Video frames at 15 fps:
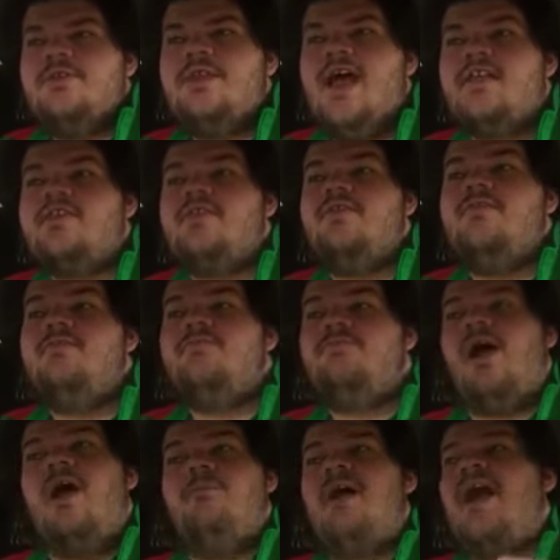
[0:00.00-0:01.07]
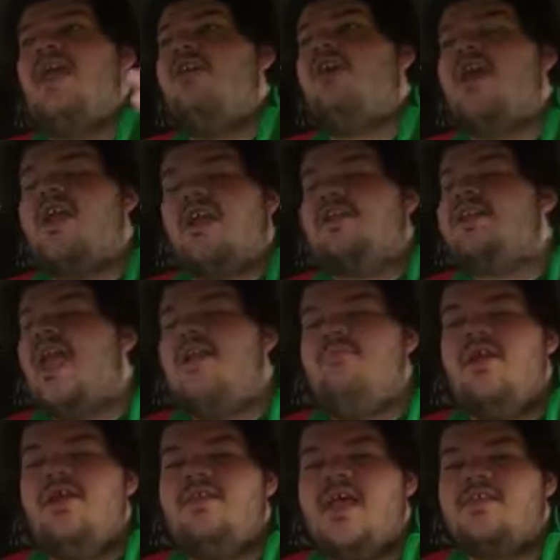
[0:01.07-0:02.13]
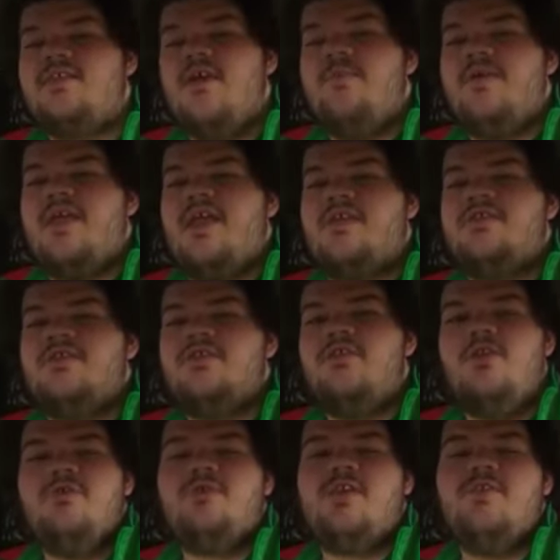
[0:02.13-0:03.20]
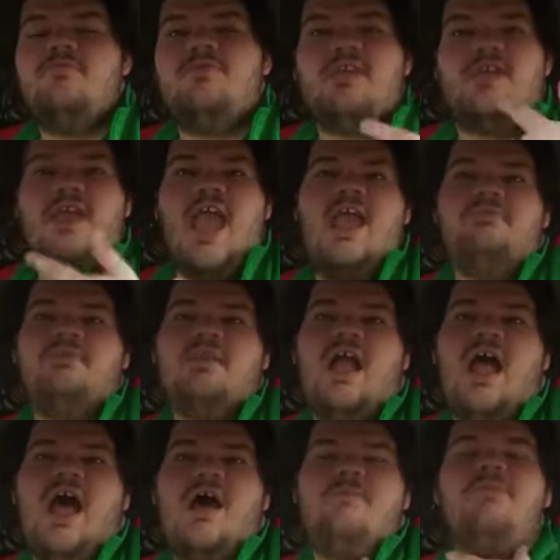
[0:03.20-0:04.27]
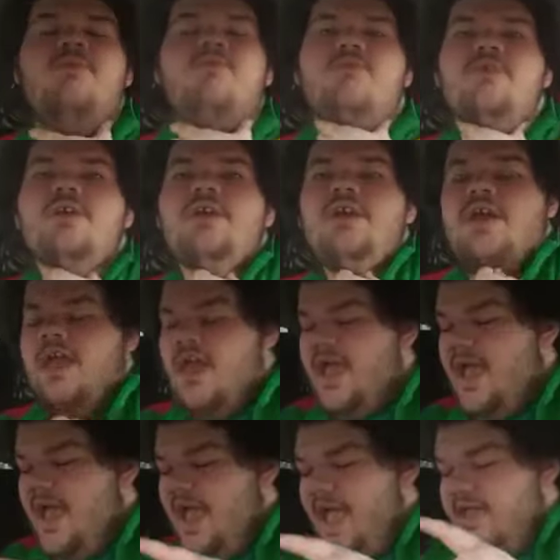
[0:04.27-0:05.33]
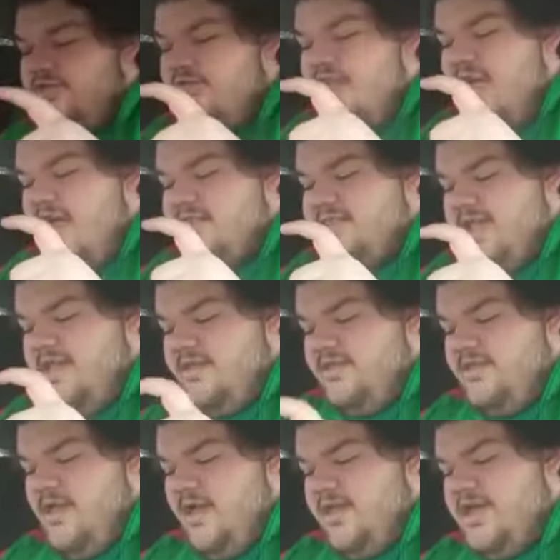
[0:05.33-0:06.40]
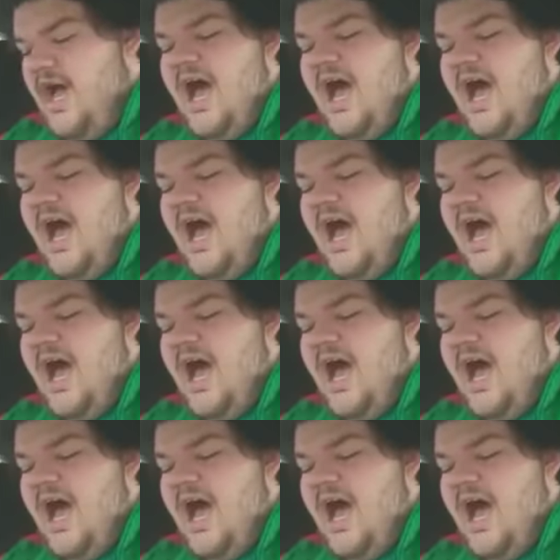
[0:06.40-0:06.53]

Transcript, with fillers: That's from My Hero Academia. That's gonna be exclusive to GameStop. And she has like the